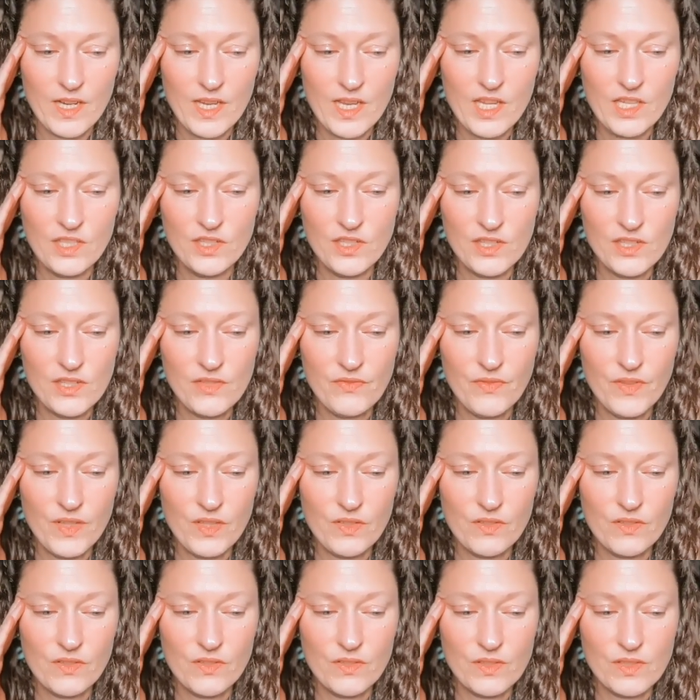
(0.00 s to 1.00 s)
It just
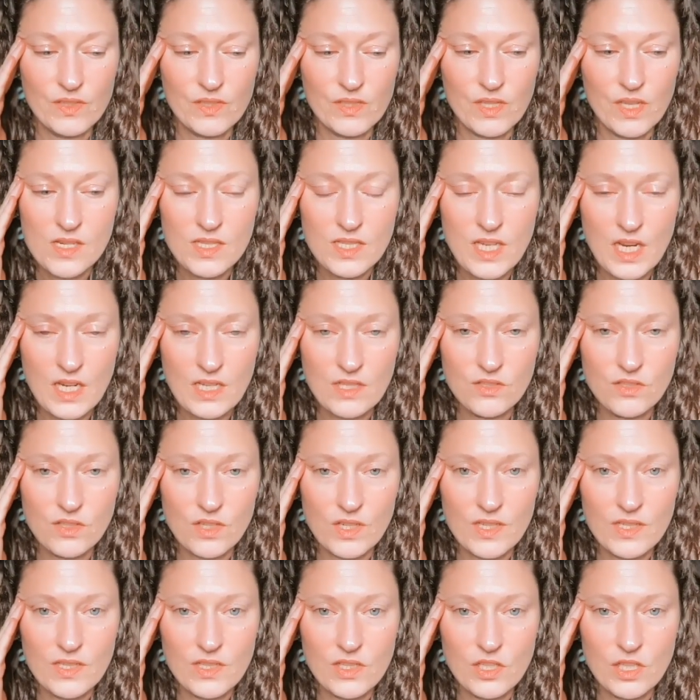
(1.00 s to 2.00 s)
feels dangerous
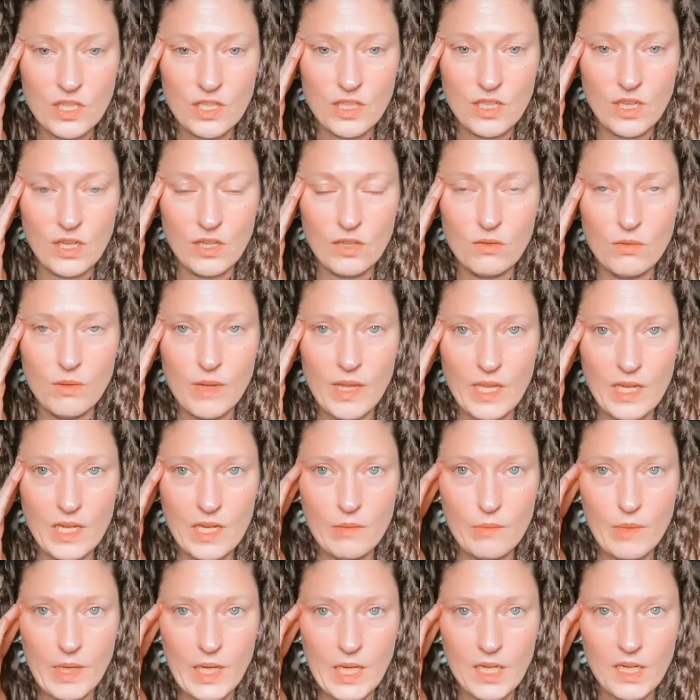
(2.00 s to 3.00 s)
dangerous to go
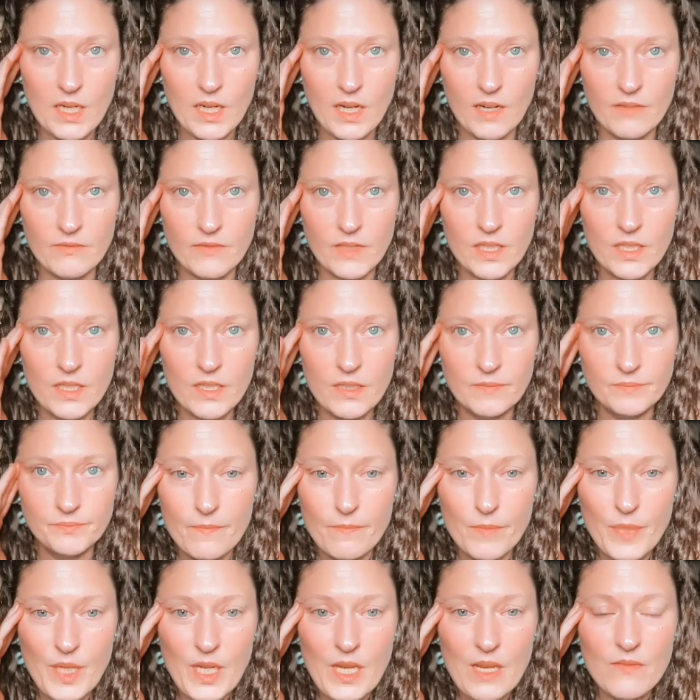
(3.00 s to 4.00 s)
anywhere ever
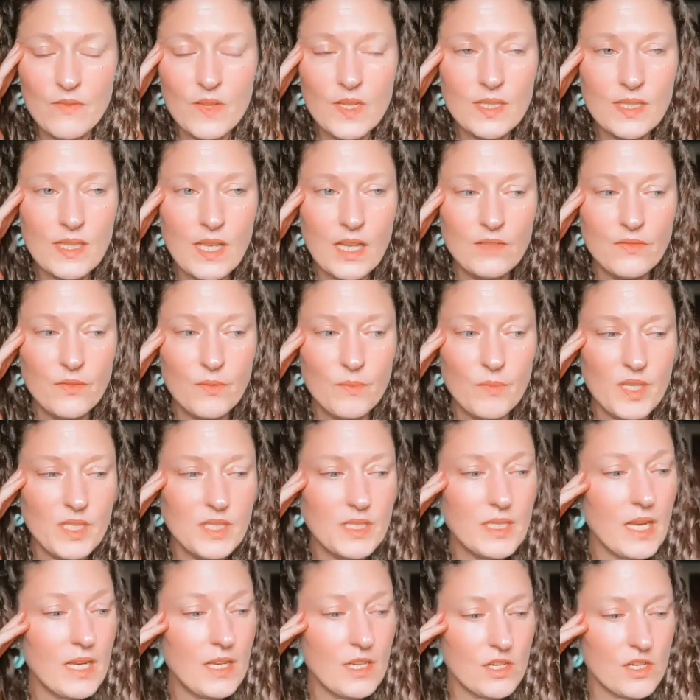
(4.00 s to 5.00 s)
but even aside from the
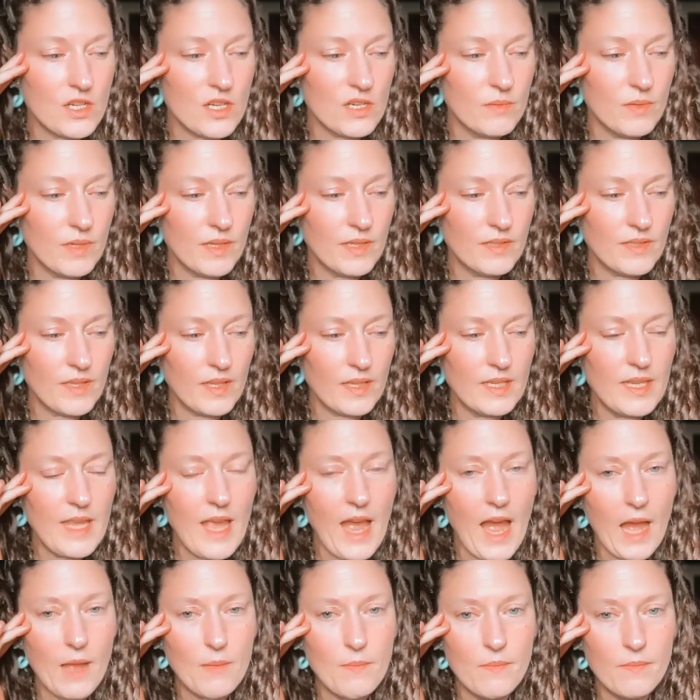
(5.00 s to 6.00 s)
danger because like yeah
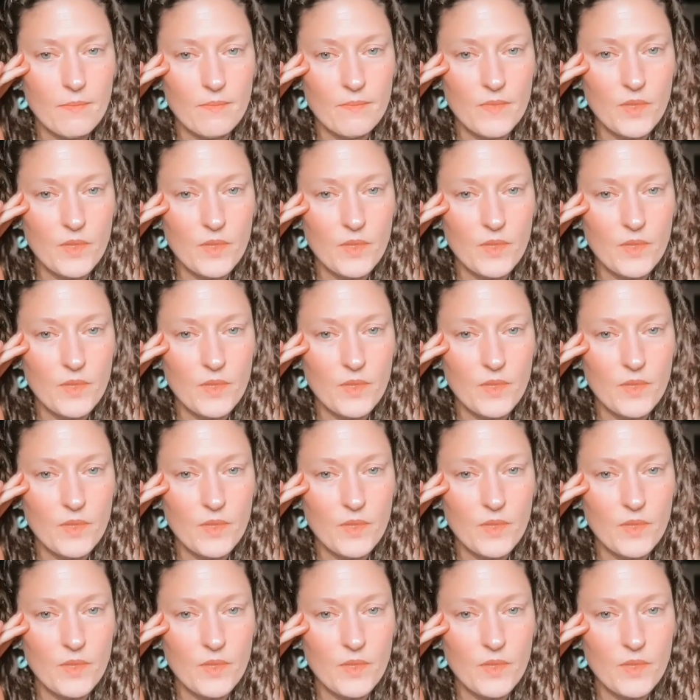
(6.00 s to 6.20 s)
i'm